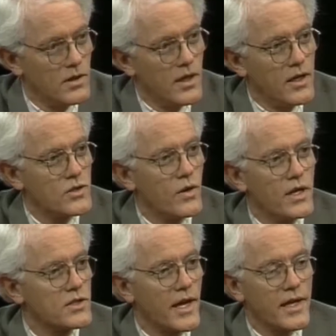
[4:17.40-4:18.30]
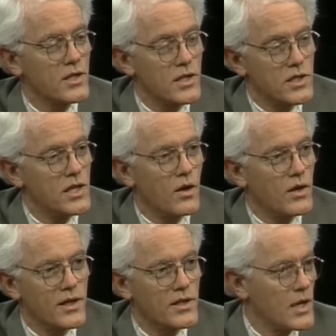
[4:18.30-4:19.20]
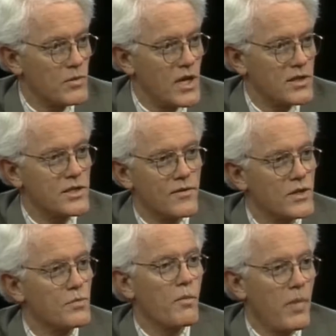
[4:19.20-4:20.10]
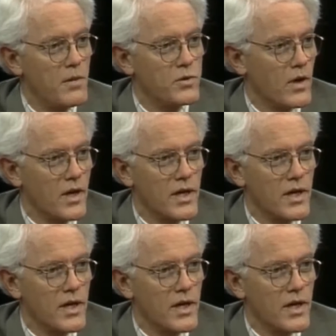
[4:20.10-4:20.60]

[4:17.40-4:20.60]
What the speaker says: Yeah. So it's like a casino. You get the same results as if there's more paperwork.